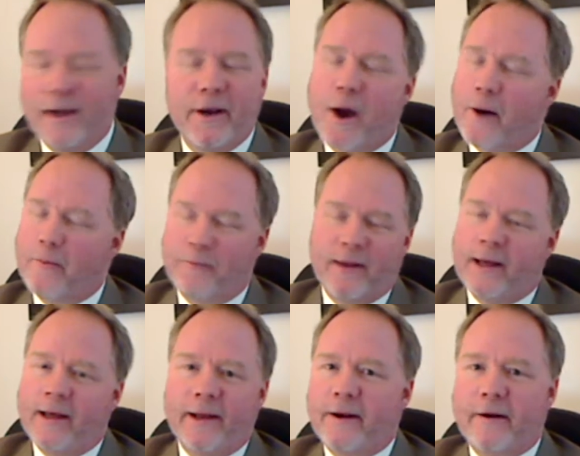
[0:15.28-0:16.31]
No,
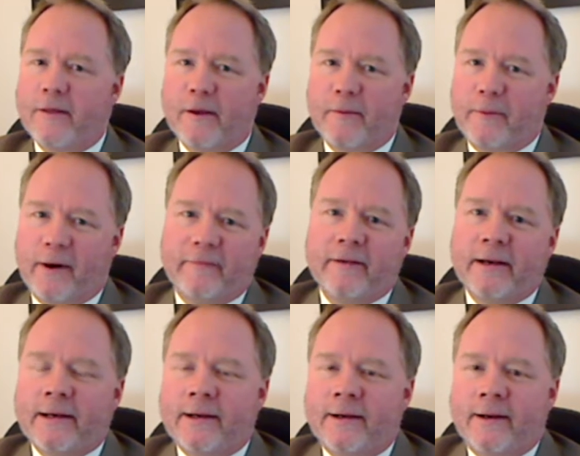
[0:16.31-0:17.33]
none of the above.
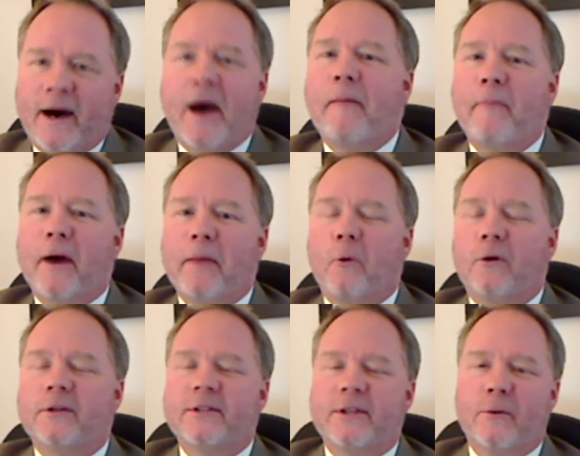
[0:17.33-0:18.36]
Hi, I'm Mike
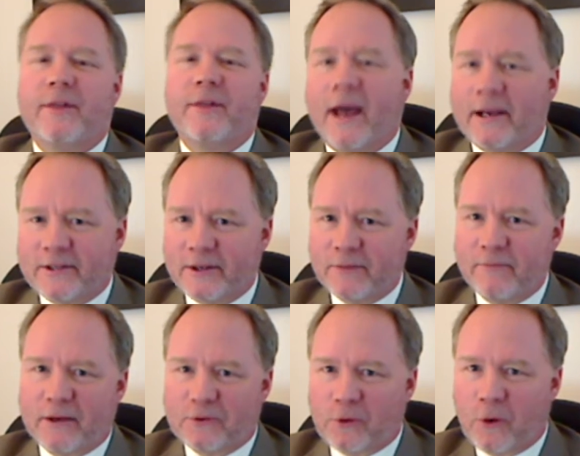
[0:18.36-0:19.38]
Mortensen with Exit
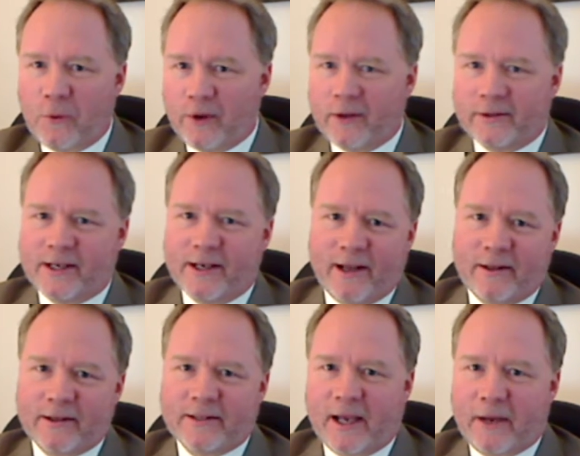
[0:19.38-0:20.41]
Metro Realty in
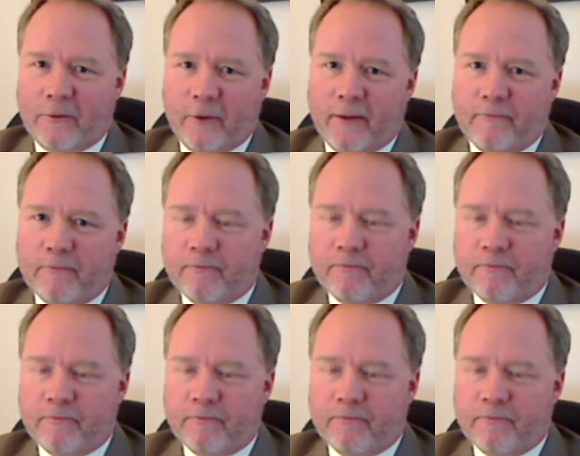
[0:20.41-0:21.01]
Alexandria.